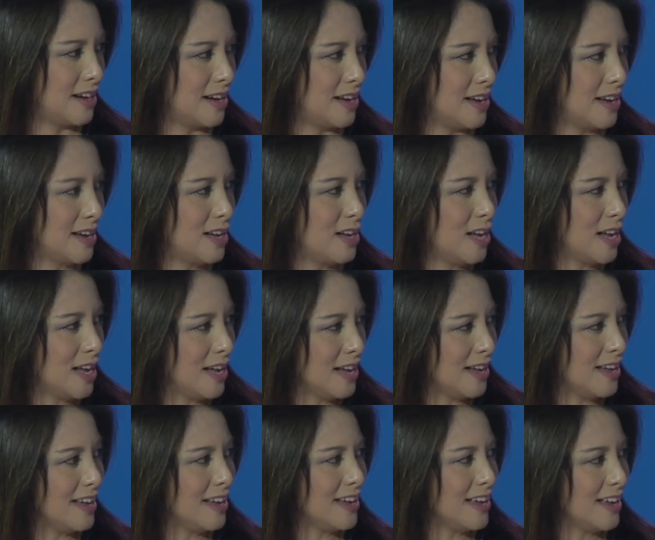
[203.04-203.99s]
Yeah, well,
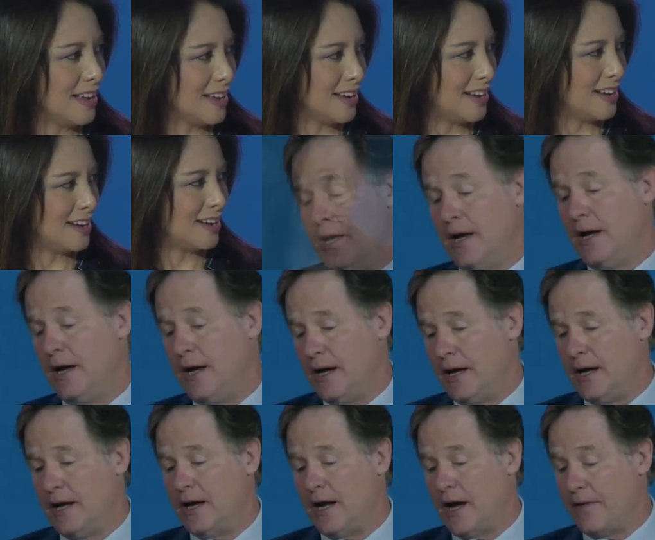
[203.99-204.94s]
avatars, and then
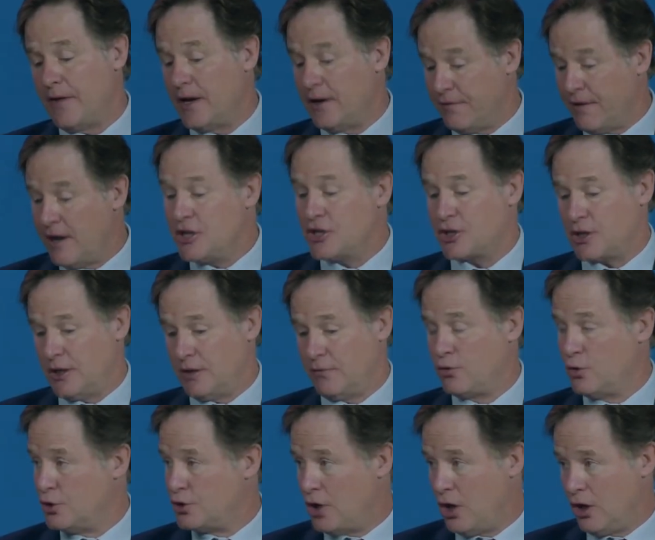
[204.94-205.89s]
uh, and then eventually, of
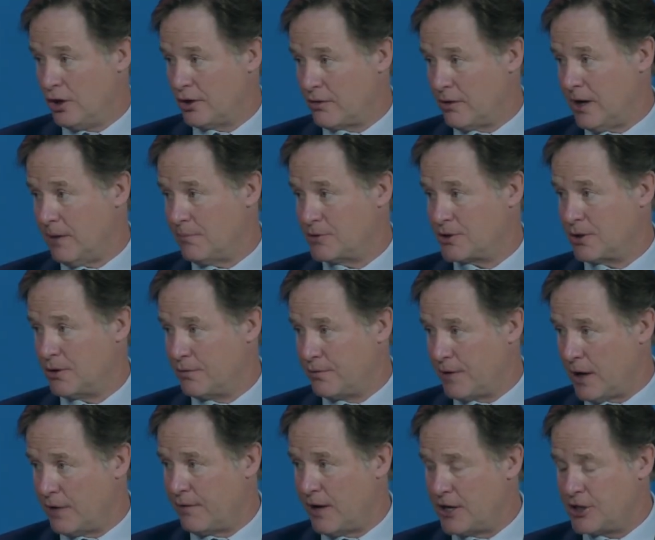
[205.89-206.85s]
course, holograms. So
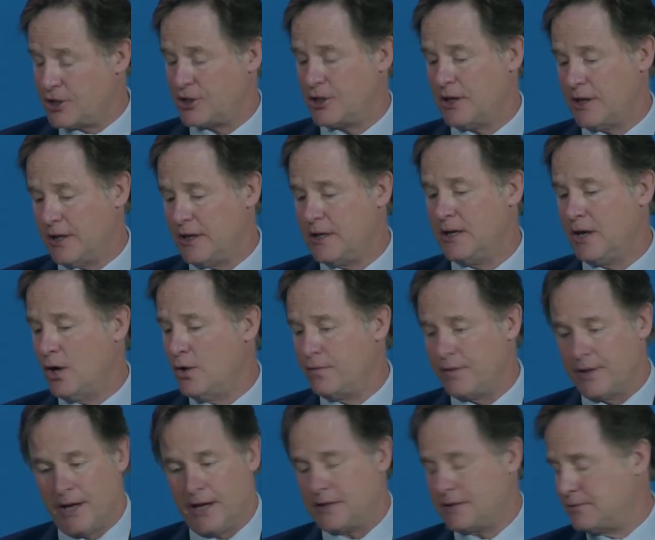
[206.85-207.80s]
eventually, over
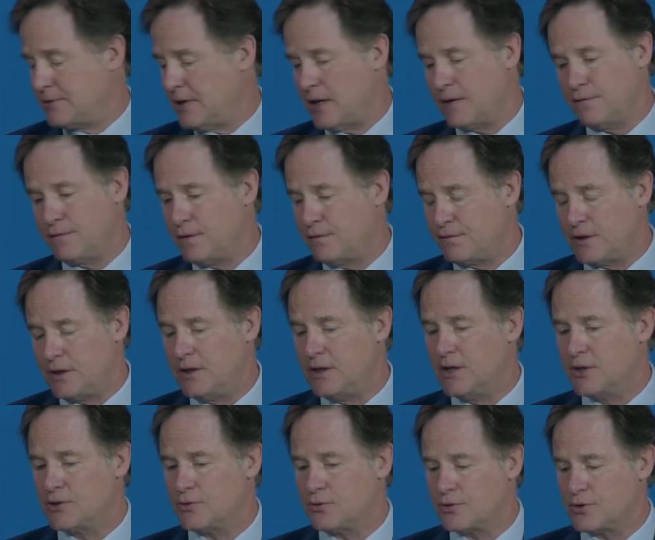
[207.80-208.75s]
the next 10, 15
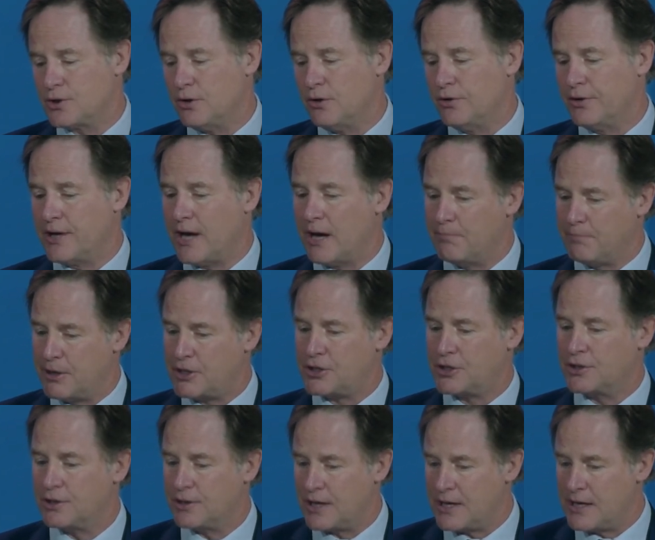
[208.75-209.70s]
years or so on, the
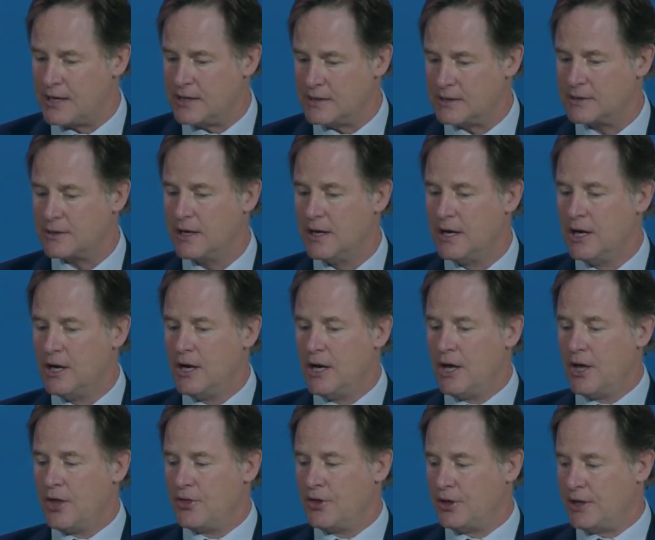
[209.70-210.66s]
ambition is
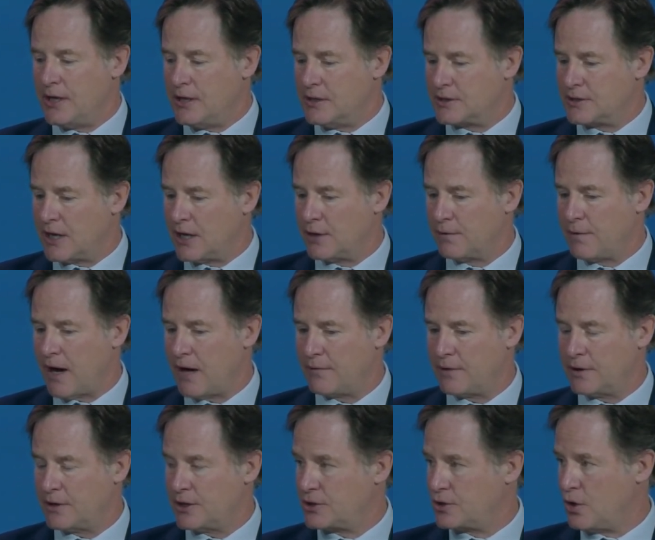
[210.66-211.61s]
that instead of
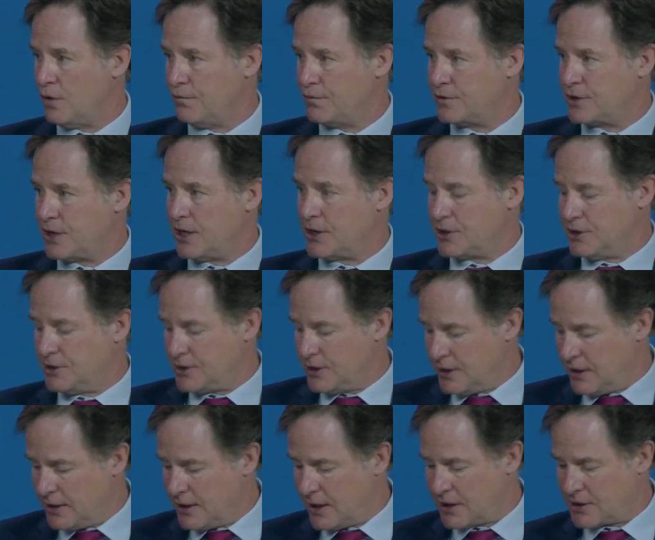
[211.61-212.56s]
having this conversation
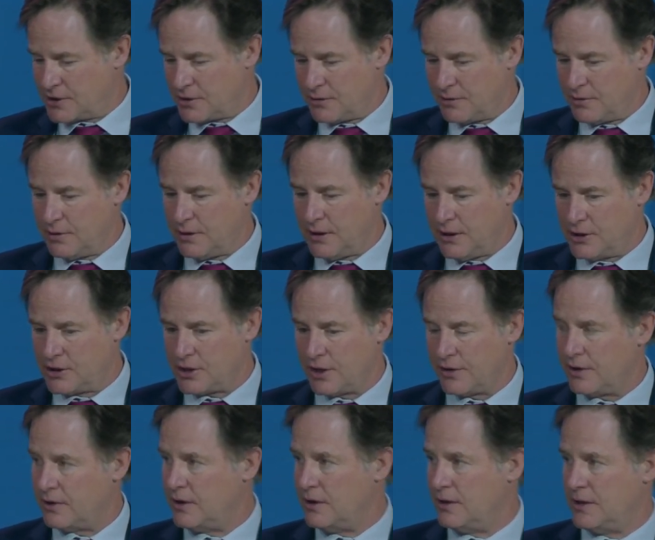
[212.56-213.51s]
sitting next to each
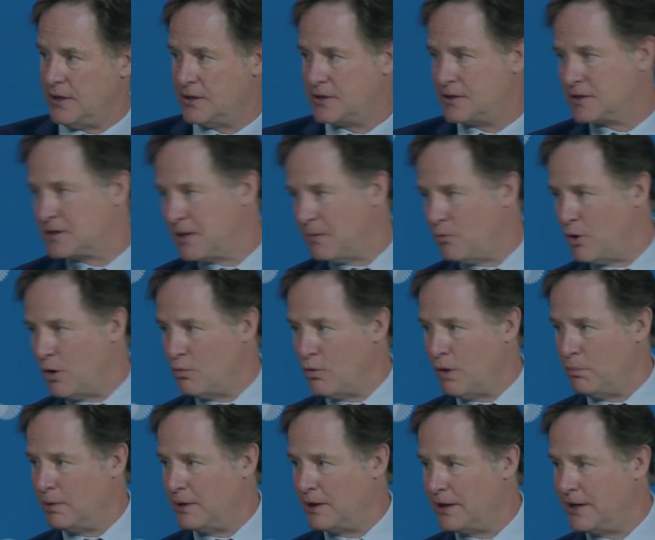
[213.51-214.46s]
other in these somewhat
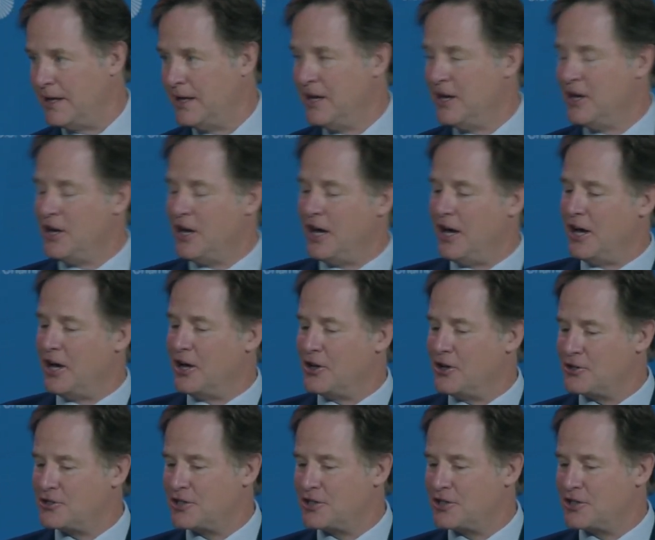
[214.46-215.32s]
wobbly uh,